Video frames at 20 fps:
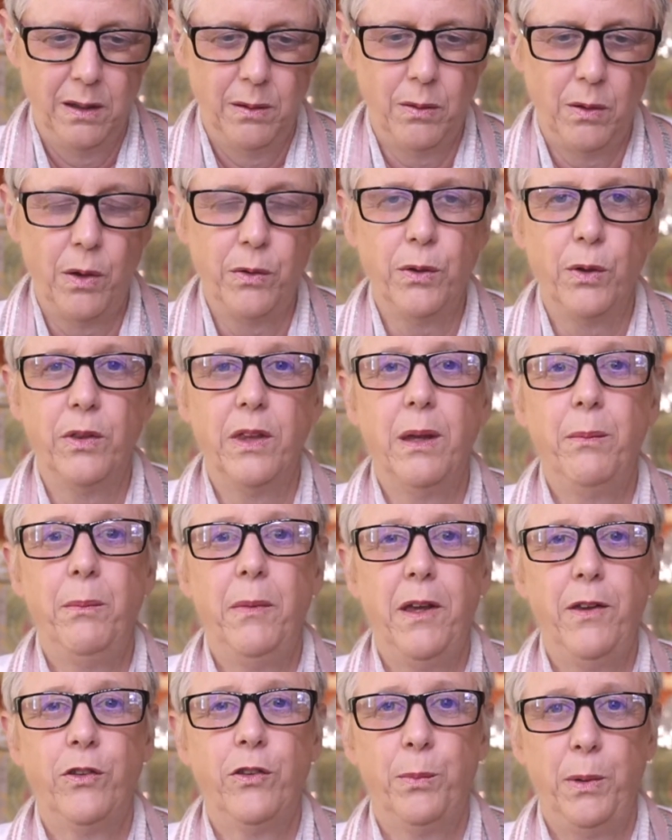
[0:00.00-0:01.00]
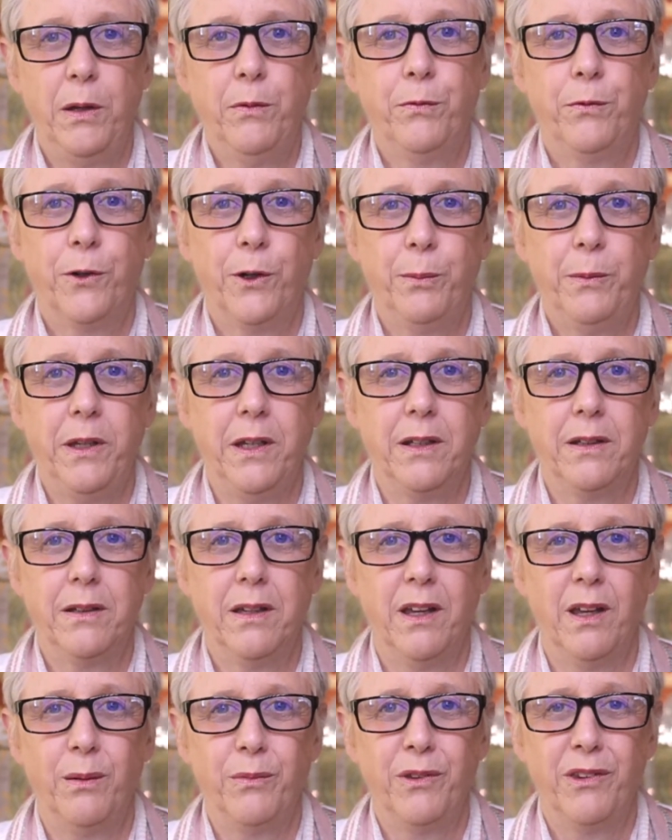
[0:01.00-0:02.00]
Although they may speak firmly at
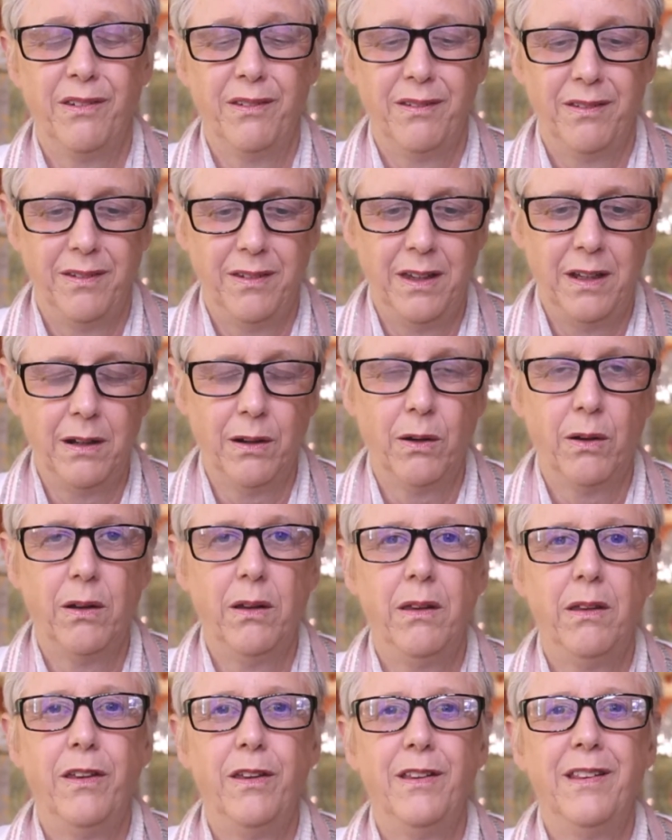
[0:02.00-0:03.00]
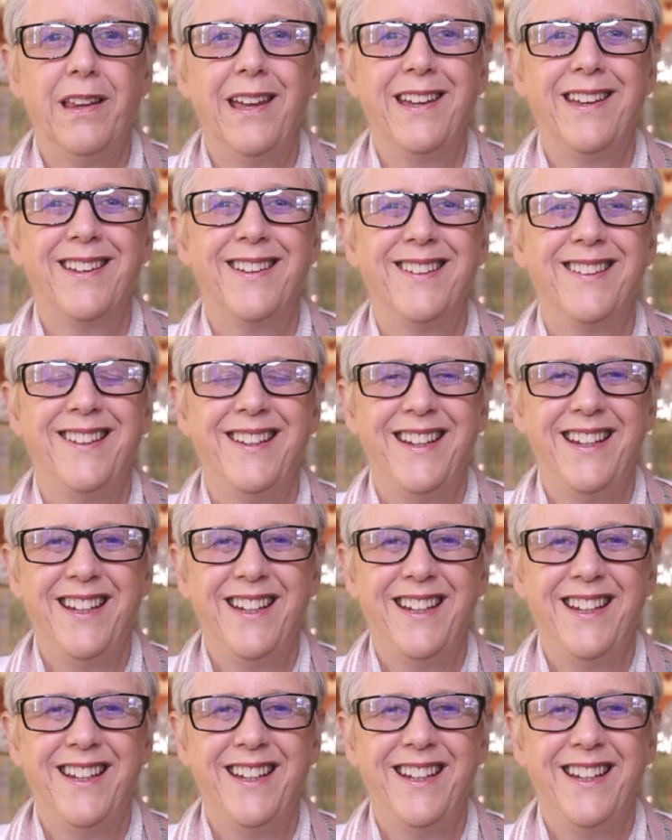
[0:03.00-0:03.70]
times, like a